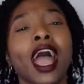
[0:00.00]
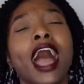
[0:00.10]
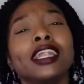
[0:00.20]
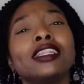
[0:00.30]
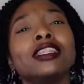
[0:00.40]

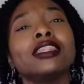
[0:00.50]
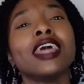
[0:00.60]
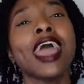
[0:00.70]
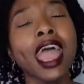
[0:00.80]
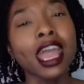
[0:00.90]
And
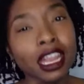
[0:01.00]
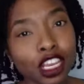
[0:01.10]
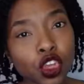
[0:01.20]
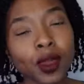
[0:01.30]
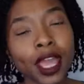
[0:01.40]
then
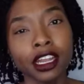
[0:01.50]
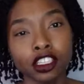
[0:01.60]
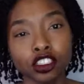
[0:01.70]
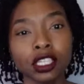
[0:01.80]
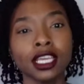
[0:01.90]
you get
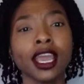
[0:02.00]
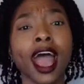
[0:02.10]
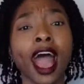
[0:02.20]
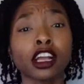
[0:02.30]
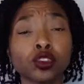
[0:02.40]
into the
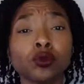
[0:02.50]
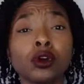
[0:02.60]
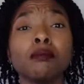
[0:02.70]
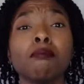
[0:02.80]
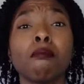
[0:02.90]

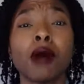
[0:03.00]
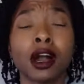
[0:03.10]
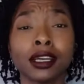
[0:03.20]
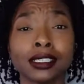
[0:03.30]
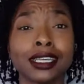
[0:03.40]
actual
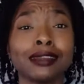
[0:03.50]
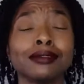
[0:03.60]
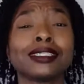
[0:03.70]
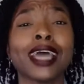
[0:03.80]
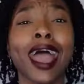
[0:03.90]

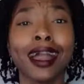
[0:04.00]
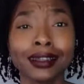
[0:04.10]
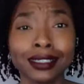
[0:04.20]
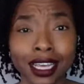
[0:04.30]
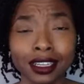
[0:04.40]
marketing
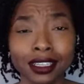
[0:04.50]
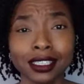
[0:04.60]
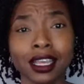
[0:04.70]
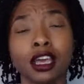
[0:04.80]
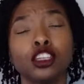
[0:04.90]

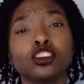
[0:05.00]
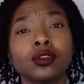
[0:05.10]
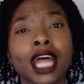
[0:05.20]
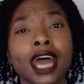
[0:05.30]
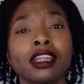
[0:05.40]
tactics.
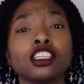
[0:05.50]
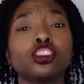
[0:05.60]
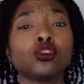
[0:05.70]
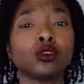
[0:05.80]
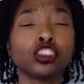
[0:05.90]
So that
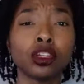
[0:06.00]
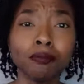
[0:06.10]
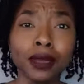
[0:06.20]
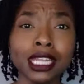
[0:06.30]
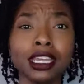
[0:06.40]
is social
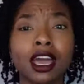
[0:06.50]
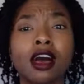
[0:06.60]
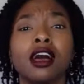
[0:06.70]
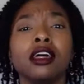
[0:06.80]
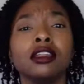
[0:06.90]

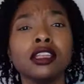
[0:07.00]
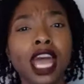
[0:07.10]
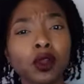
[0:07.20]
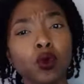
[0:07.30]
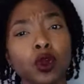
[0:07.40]
media,
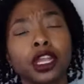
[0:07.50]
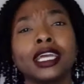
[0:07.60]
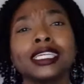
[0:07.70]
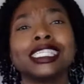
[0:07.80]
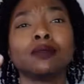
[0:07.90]

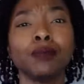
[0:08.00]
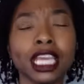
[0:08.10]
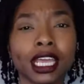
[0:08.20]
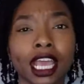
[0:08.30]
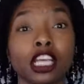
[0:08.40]
networking,
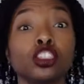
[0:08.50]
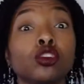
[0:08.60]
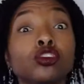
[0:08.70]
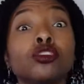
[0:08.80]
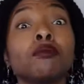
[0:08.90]
speaking.
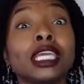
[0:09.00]
Social